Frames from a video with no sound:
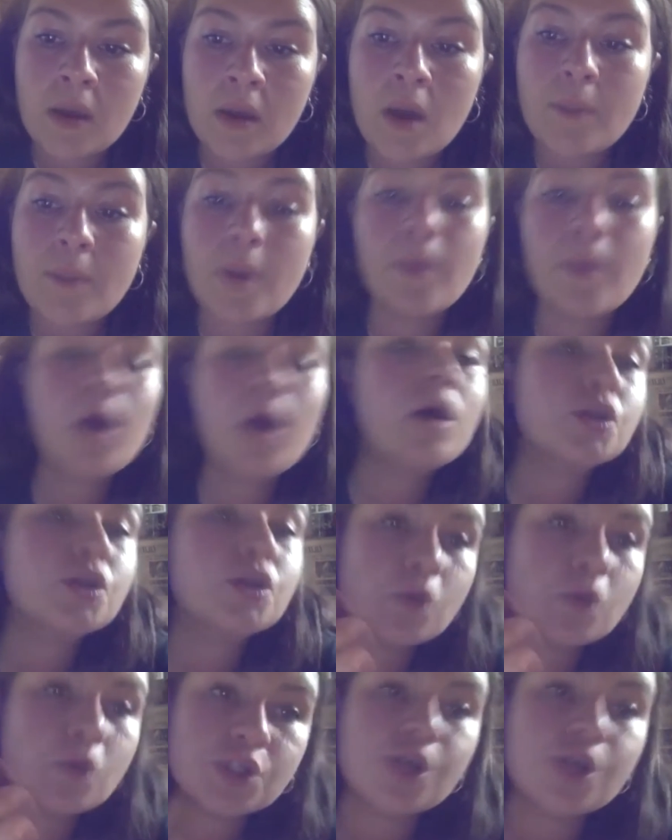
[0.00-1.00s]
But
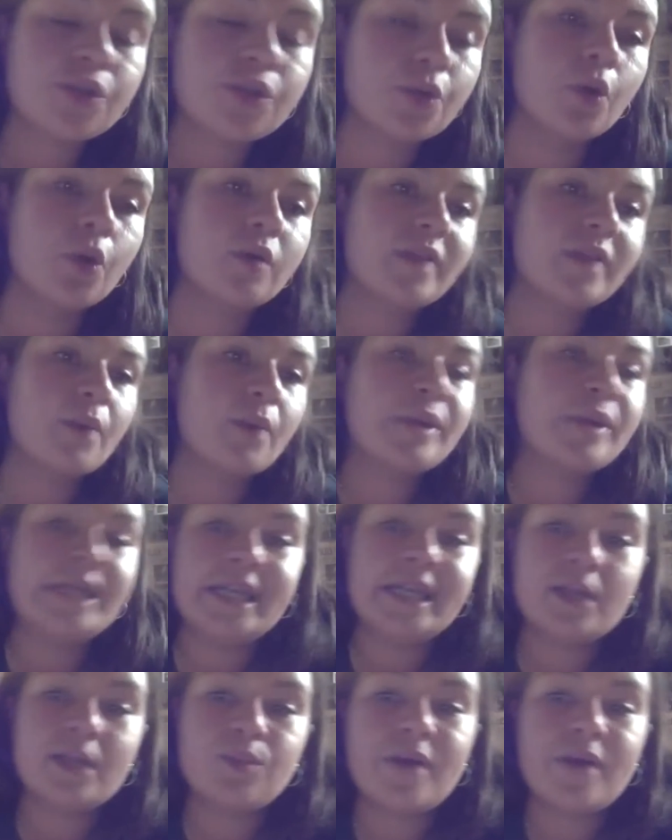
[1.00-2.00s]
Marx also thought that we
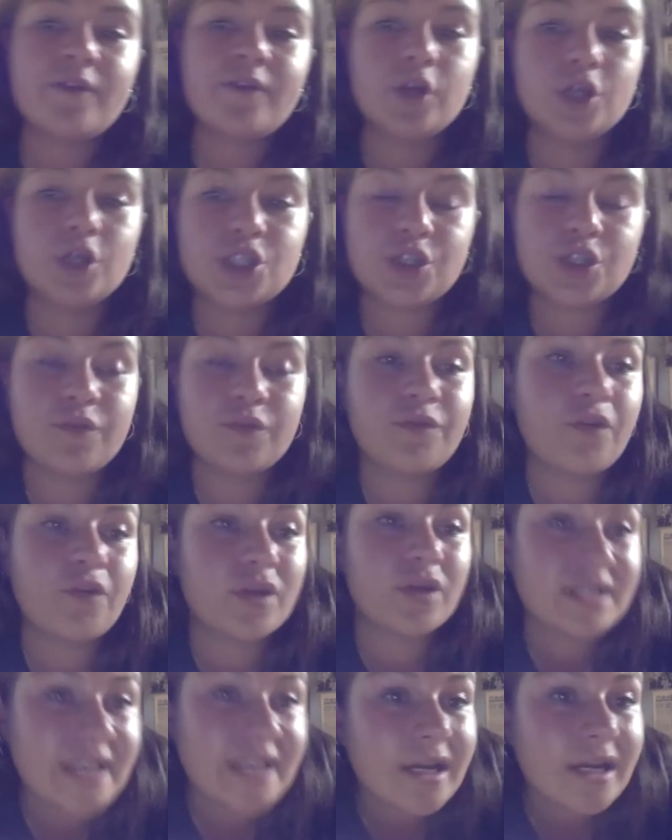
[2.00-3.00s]
needed revolution
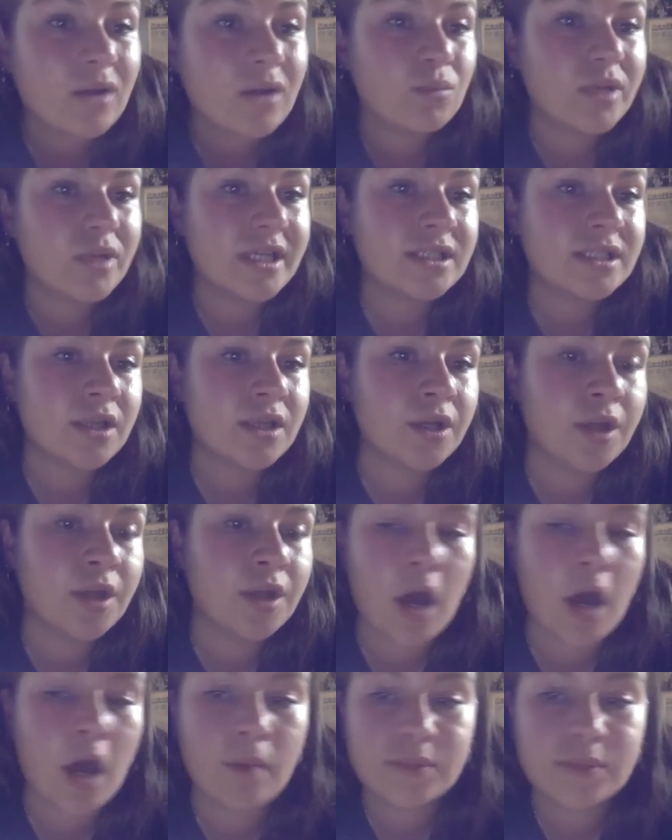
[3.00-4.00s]
for a second
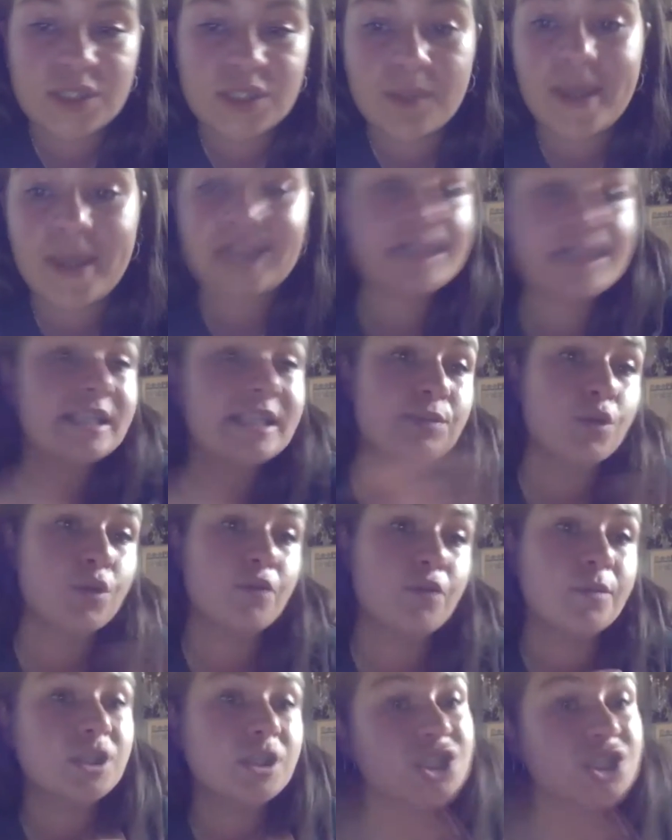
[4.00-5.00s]
reason, to make these
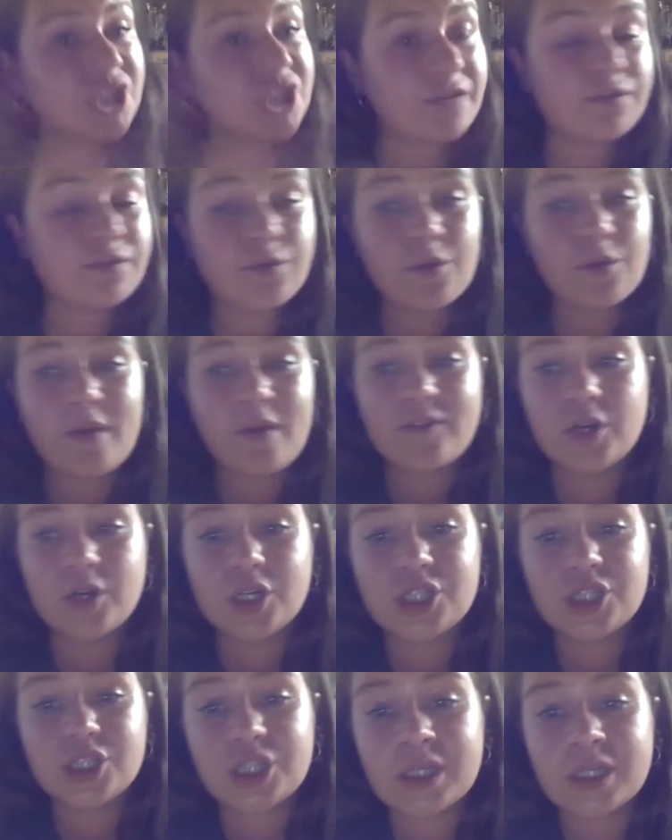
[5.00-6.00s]
movements shift to
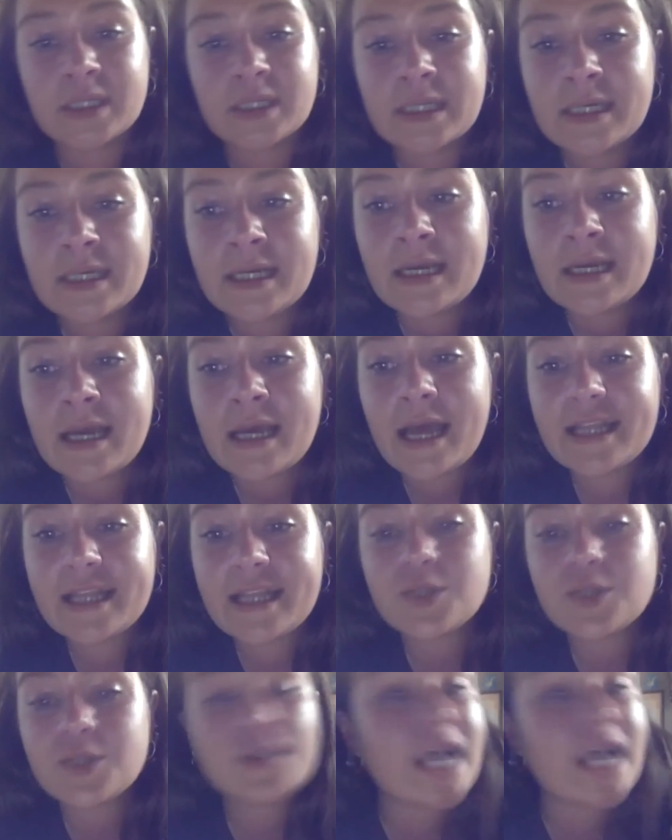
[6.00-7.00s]
revolution. And
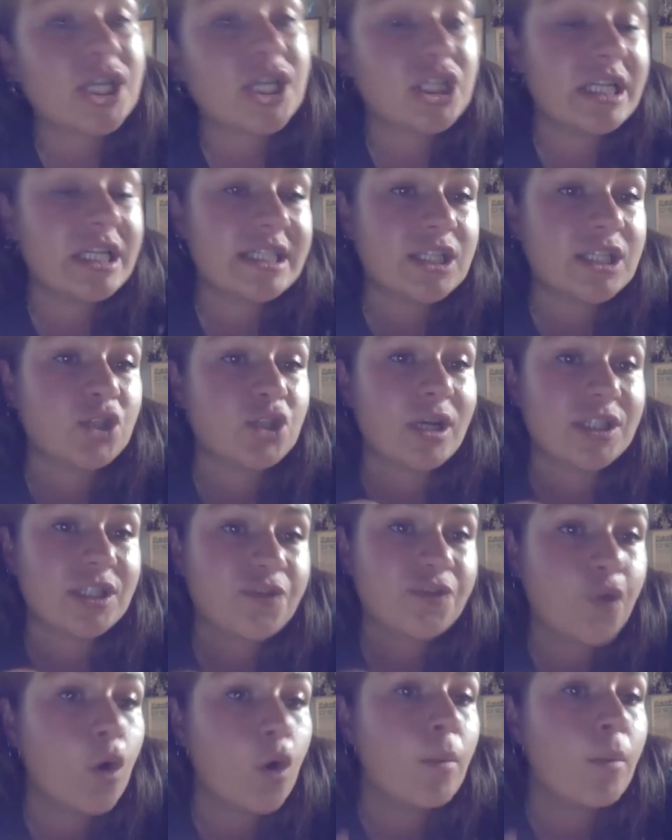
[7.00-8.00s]
this was actually to
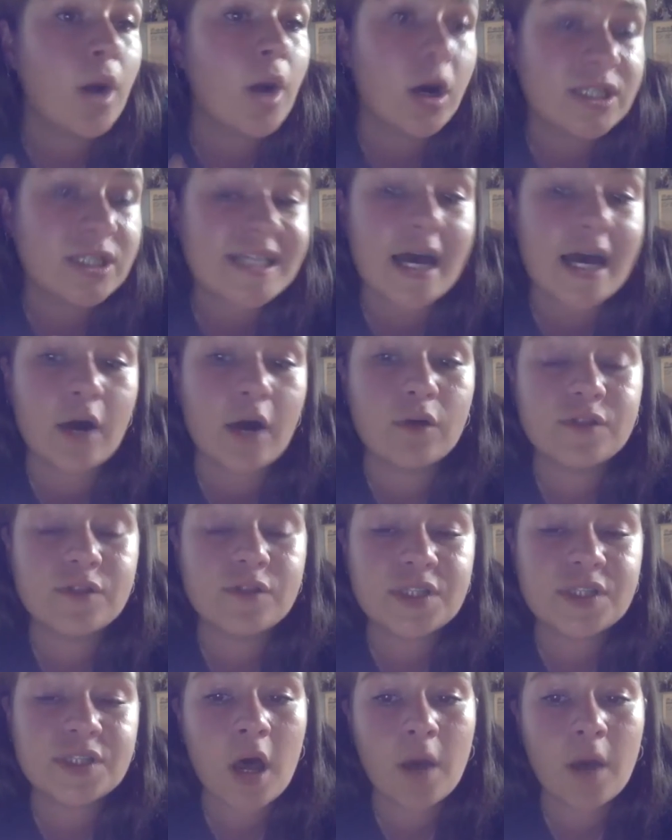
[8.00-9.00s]
transform
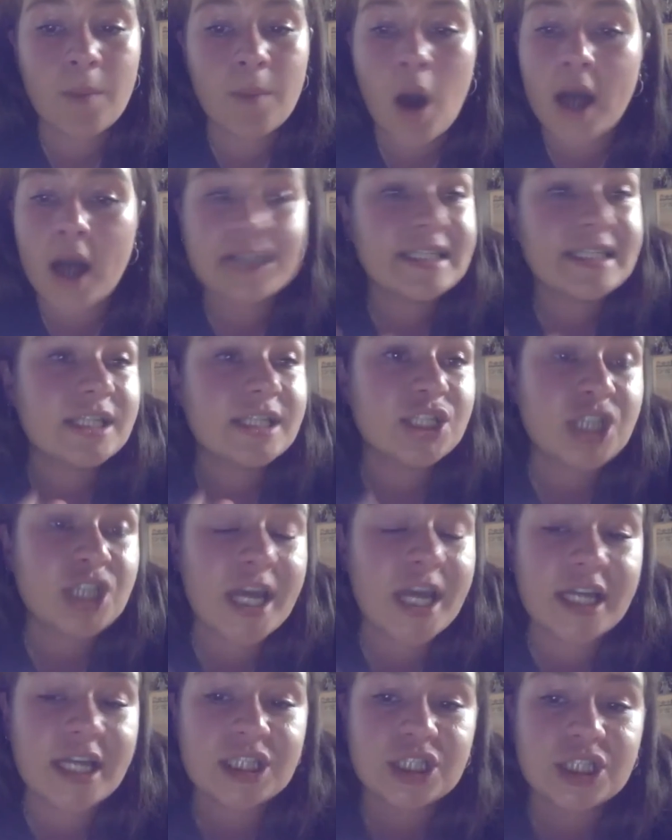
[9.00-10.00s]
ourselves. Ideas
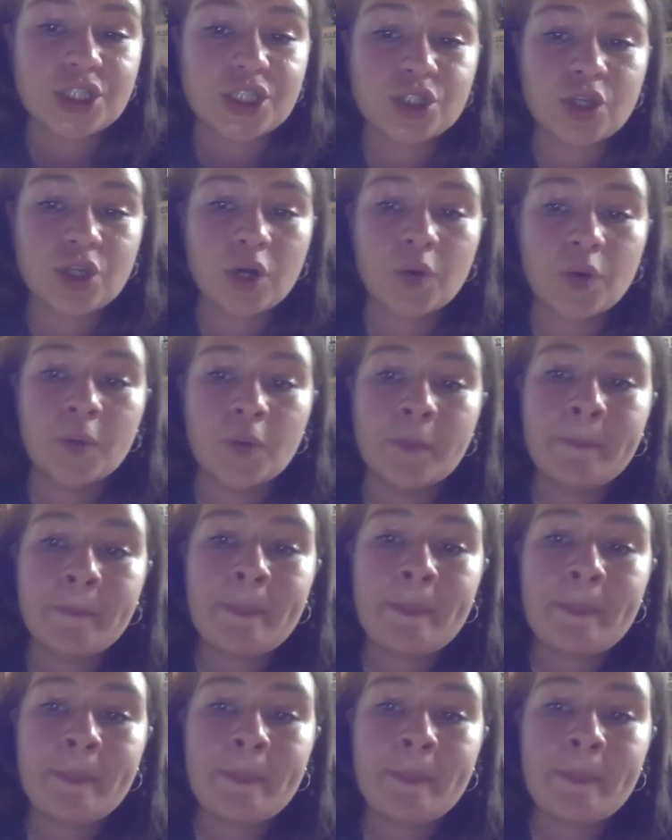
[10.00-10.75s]
change in struggle.